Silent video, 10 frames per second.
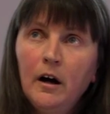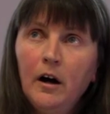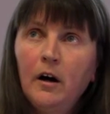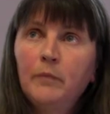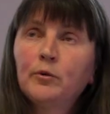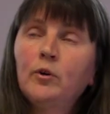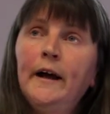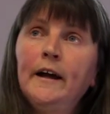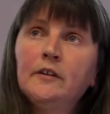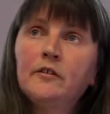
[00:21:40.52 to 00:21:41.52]
are brought
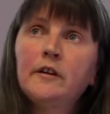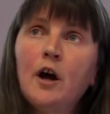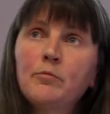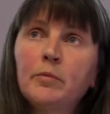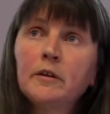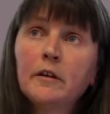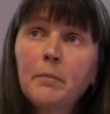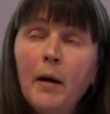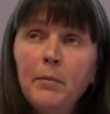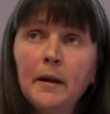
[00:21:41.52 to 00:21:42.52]
out into the open, that the
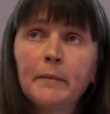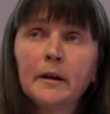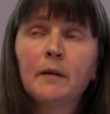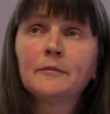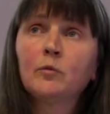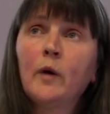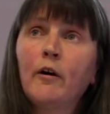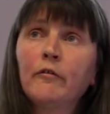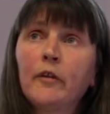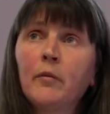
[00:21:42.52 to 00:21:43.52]
public becomes
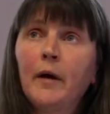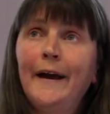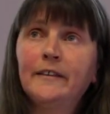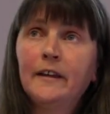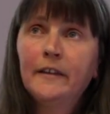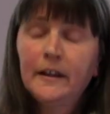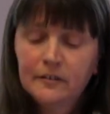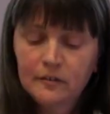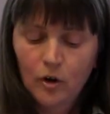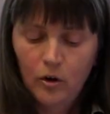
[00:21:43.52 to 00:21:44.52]
aware of them, and that they're
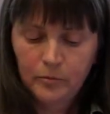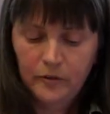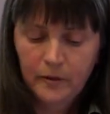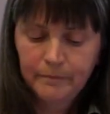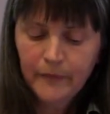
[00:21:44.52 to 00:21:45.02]
stopped.